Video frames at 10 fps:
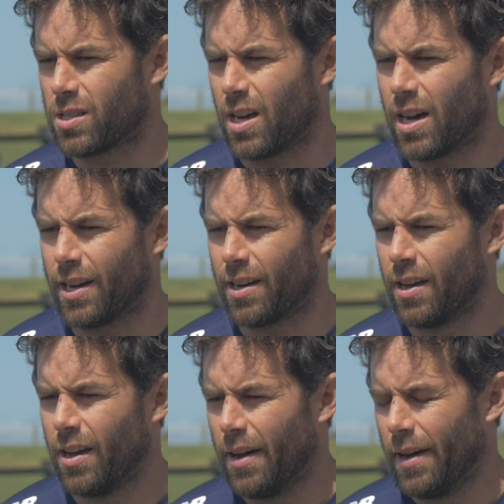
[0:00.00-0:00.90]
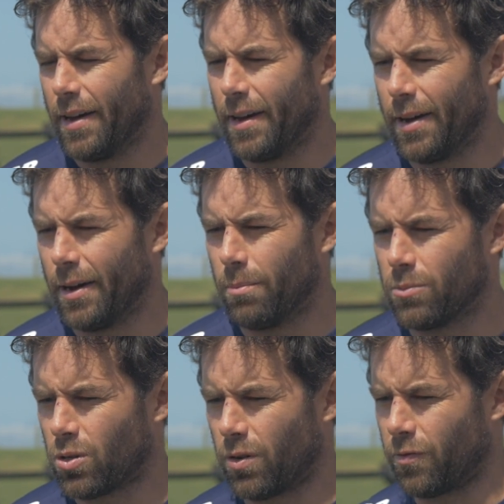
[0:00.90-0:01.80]
side,
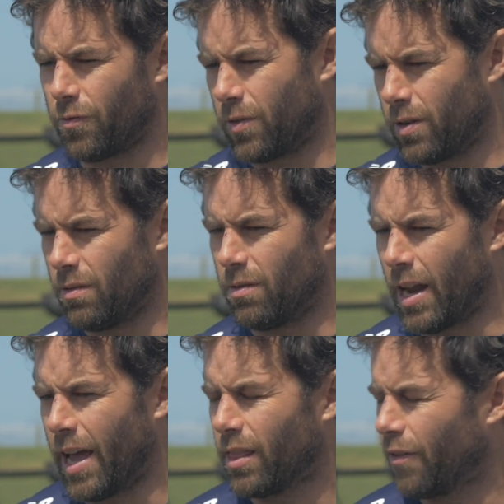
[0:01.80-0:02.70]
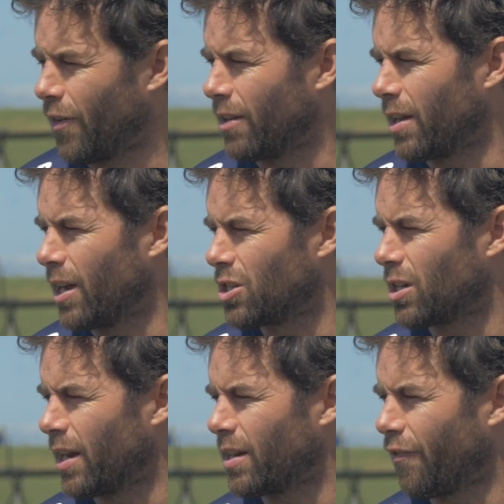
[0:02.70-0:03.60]
sort of laying the
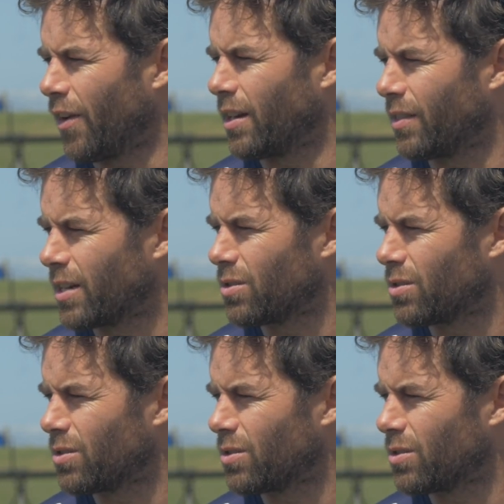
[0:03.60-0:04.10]
foundation and defending that